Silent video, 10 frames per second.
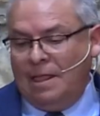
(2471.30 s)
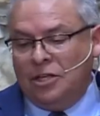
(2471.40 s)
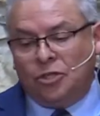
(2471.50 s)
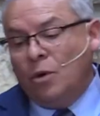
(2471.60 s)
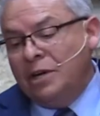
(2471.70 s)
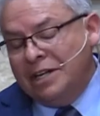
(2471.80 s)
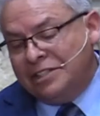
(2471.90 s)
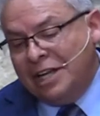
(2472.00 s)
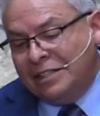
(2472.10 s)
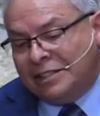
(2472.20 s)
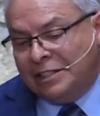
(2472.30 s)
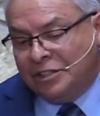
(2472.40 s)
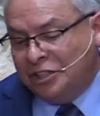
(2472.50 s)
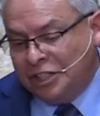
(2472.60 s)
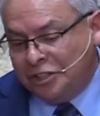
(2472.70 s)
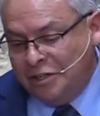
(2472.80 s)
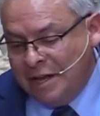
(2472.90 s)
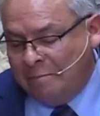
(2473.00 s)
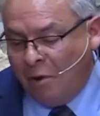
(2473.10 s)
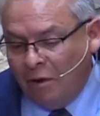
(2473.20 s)
So, in a sense, I suggest to you
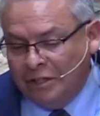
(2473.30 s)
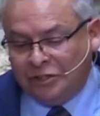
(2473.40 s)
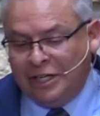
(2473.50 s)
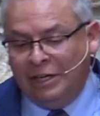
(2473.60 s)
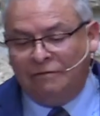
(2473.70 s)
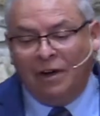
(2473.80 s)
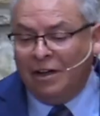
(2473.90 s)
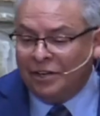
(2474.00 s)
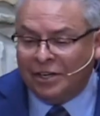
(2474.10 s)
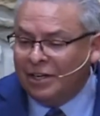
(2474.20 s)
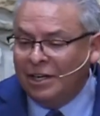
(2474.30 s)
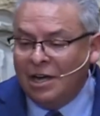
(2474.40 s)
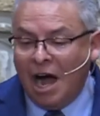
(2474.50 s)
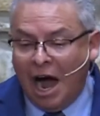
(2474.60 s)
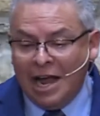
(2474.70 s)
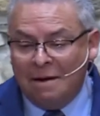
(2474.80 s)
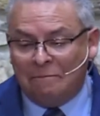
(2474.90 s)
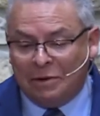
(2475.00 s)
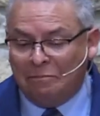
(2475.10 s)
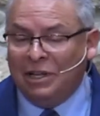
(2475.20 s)
that Paul is saying, Father, I am
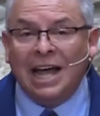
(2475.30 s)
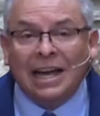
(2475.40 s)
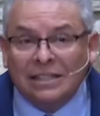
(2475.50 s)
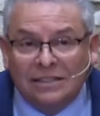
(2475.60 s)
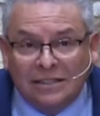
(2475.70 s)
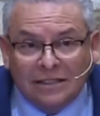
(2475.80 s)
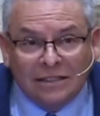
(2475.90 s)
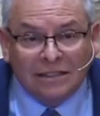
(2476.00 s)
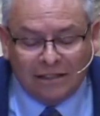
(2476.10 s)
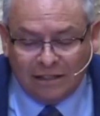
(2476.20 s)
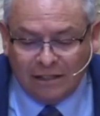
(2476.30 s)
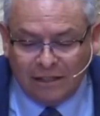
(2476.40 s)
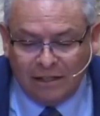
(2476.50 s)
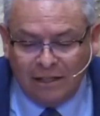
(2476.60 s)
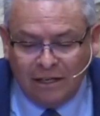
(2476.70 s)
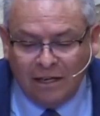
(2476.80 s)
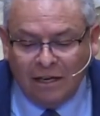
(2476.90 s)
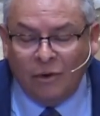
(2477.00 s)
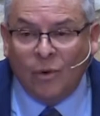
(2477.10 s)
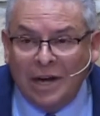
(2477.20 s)
perplexed
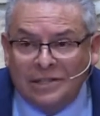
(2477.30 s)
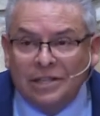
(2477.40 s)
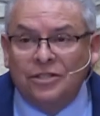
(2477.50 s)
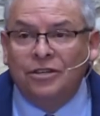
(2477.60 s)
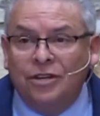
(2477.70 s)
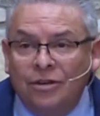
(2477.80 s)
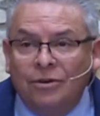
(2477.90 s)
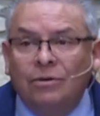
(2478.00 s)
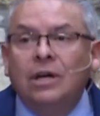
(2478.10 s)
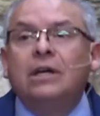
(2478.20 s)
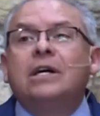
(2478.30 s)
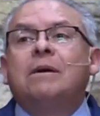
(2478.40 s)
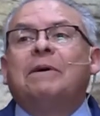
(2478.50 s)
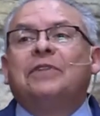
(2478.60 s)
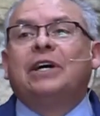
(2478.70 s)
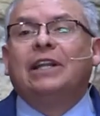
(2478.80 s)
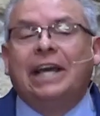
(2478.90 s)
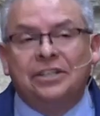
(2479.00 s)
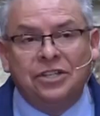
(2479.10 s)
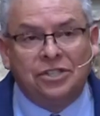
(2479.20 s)
what to do about the
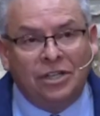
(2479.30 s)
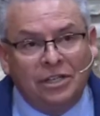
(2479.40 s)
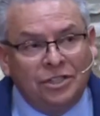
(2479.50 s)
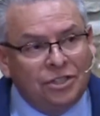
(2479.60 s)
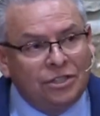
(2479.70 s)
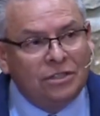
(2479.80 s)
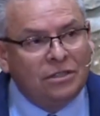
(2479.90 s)
Galatian church.